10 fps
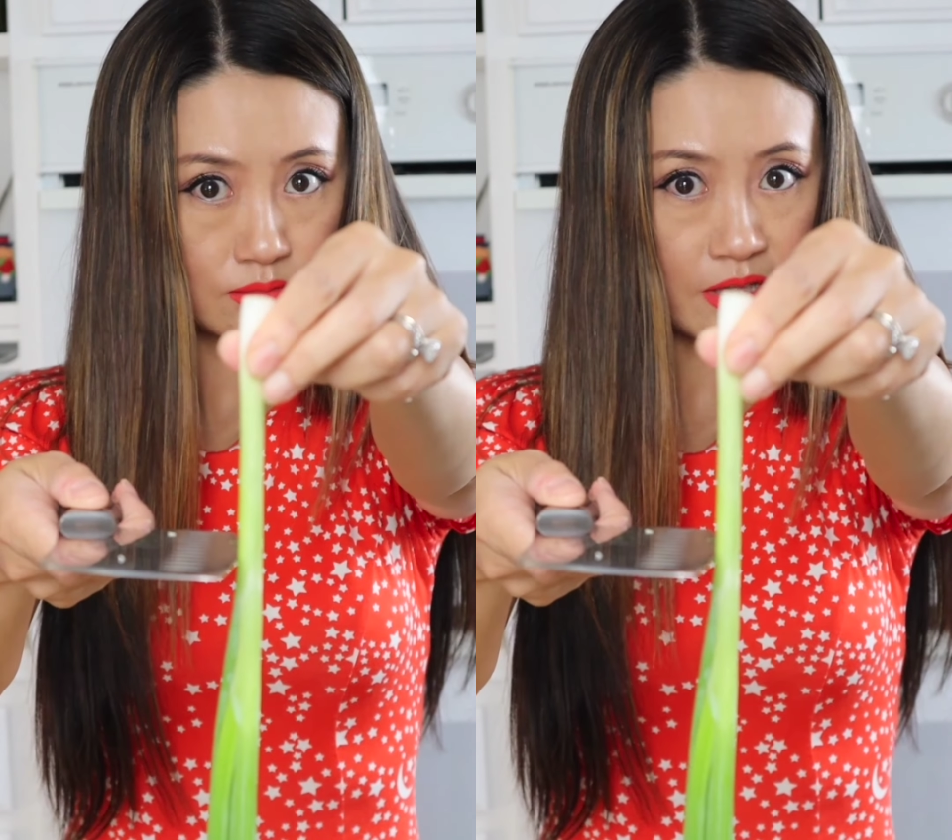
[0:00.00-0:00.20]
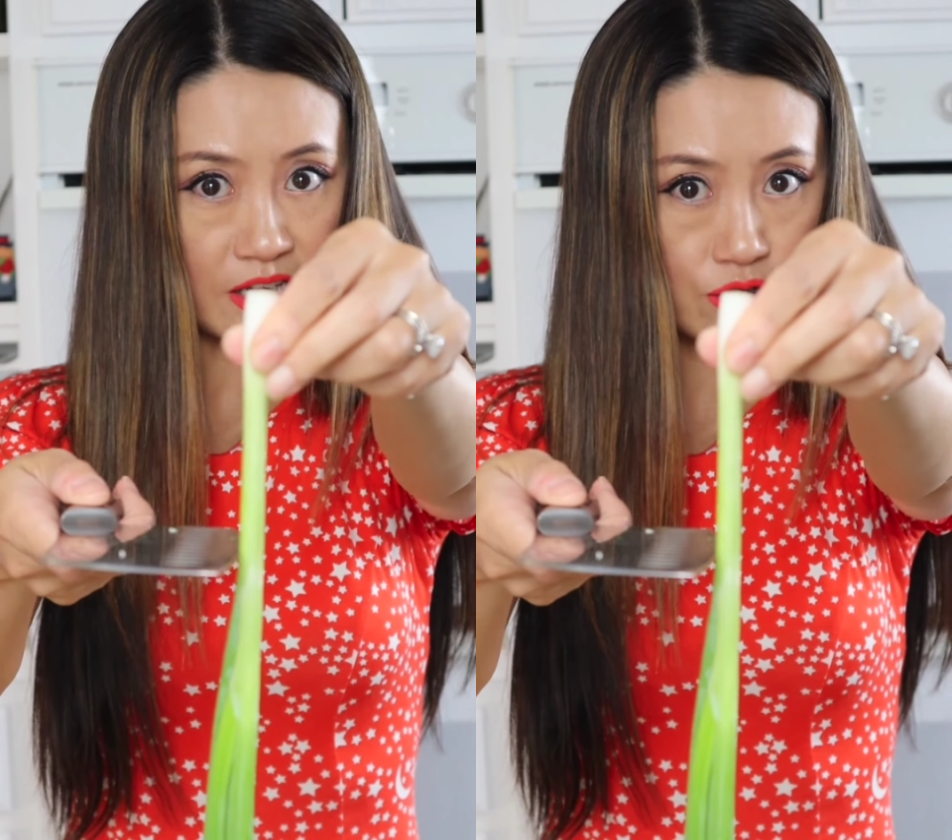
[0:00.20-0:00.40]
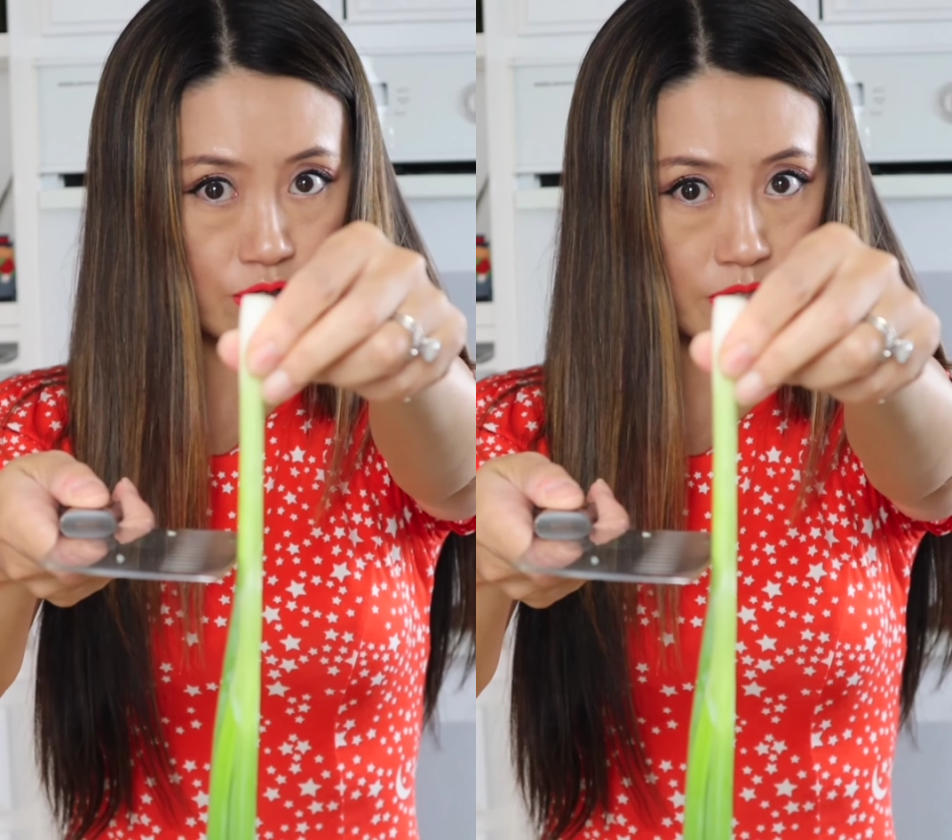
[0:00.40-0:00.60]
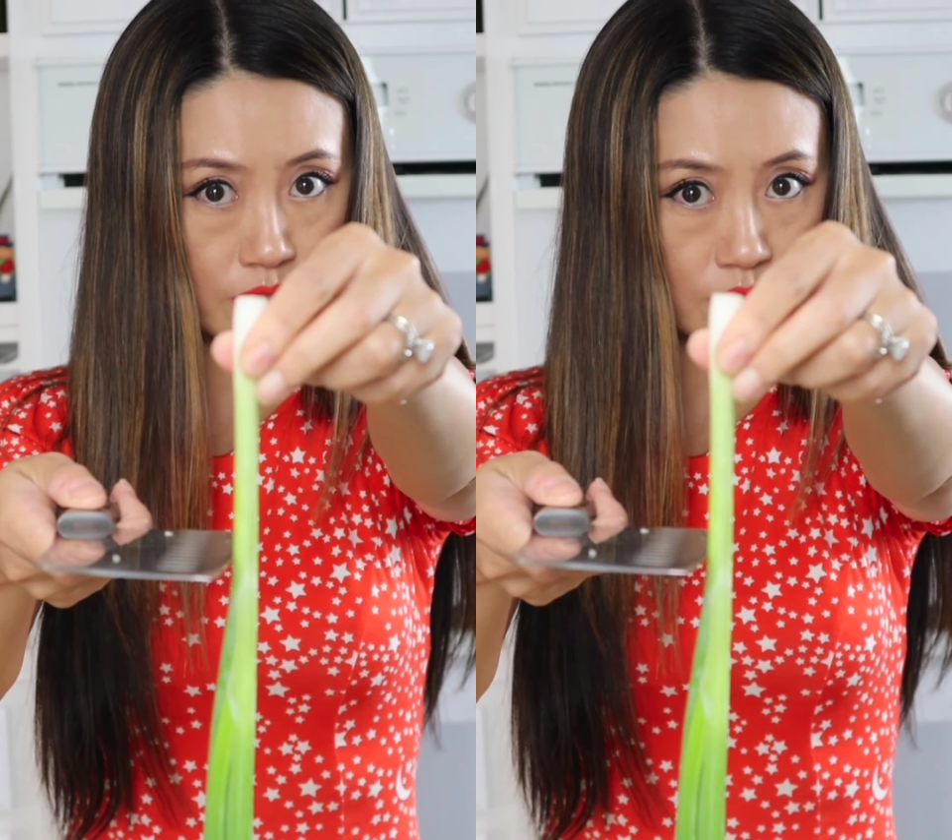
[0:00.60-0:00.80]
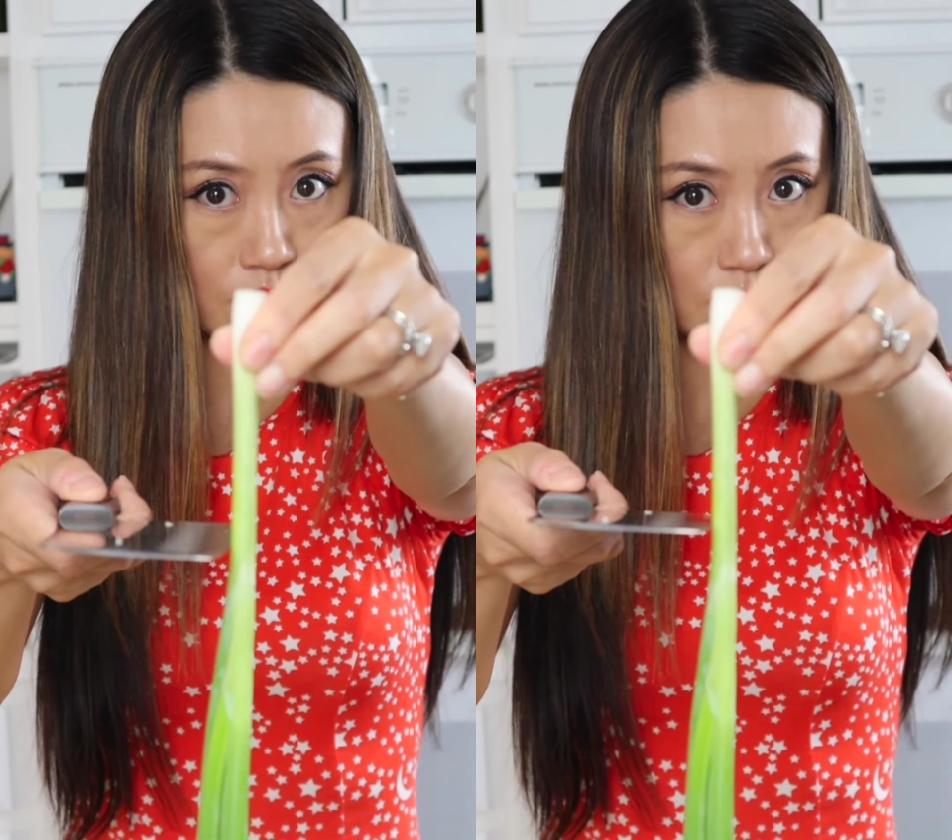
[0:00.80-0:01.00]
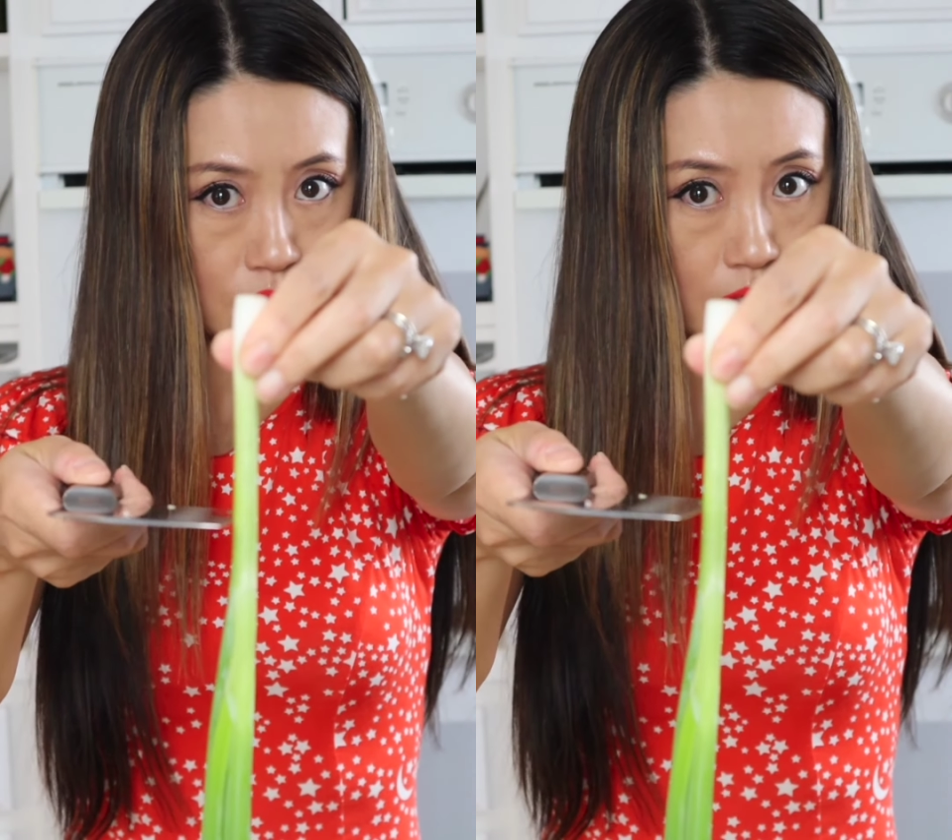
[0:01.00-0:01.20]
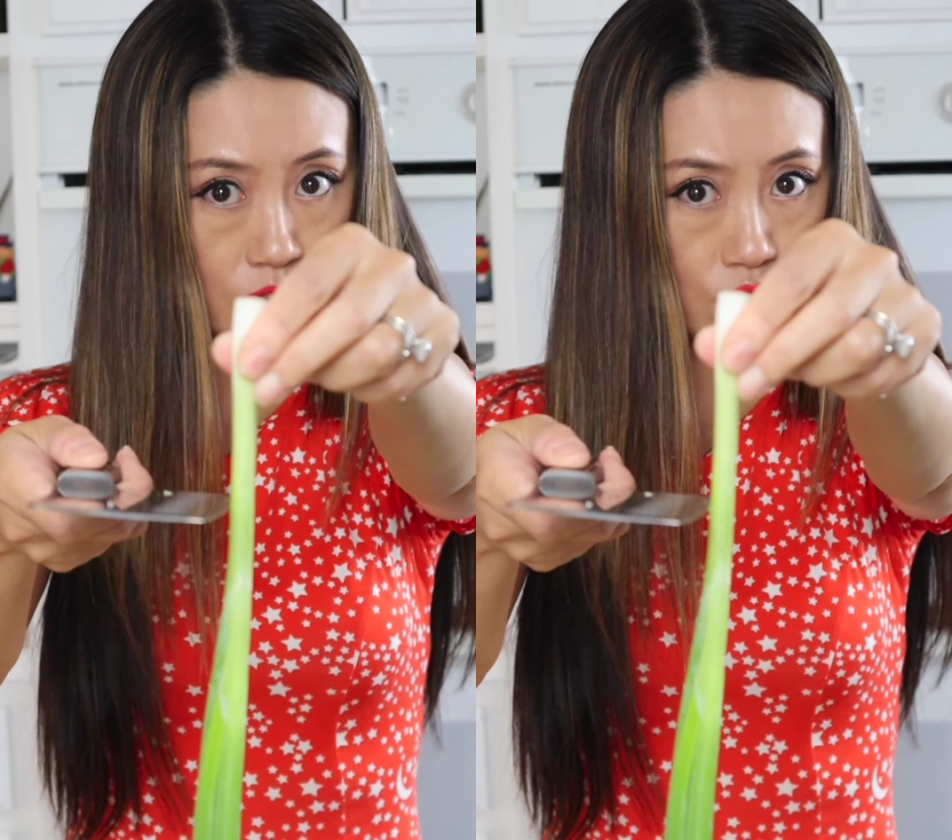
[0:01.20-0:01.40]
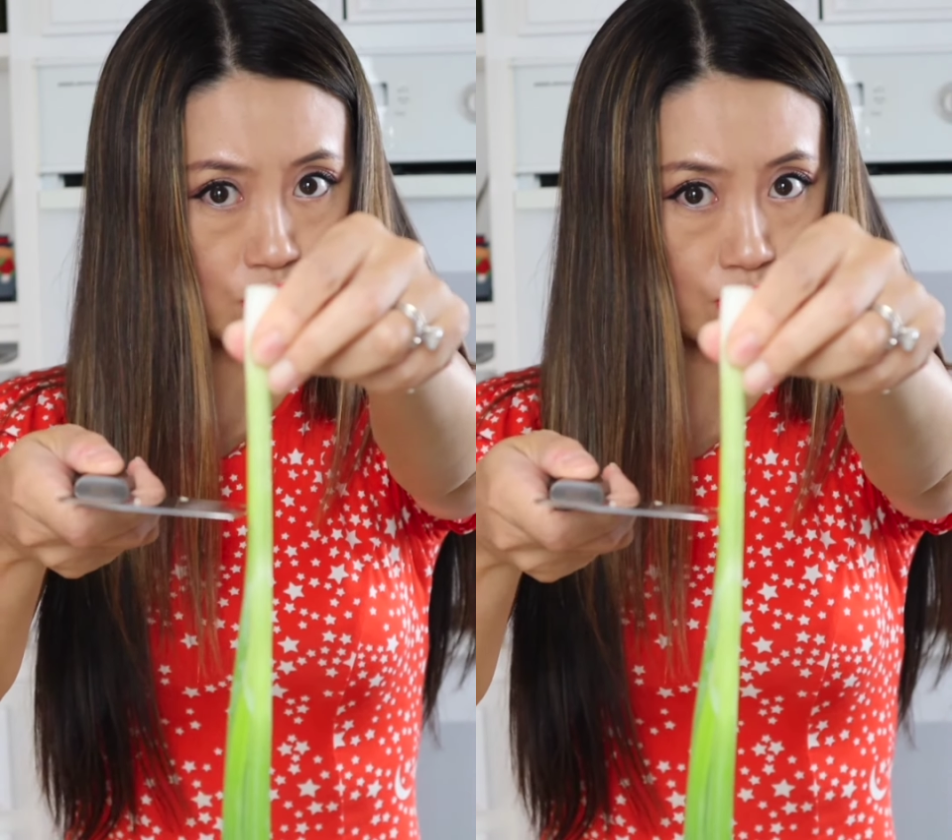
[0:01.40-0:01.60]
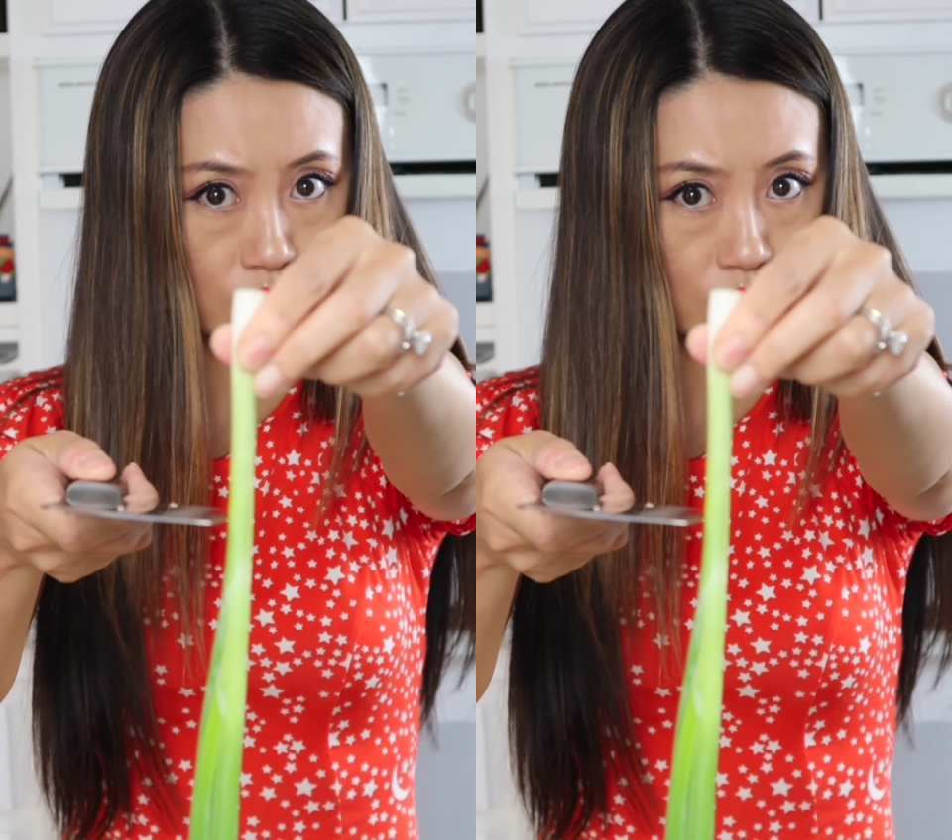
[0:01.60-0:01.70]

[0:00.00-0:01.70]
Dangerous. Let's show you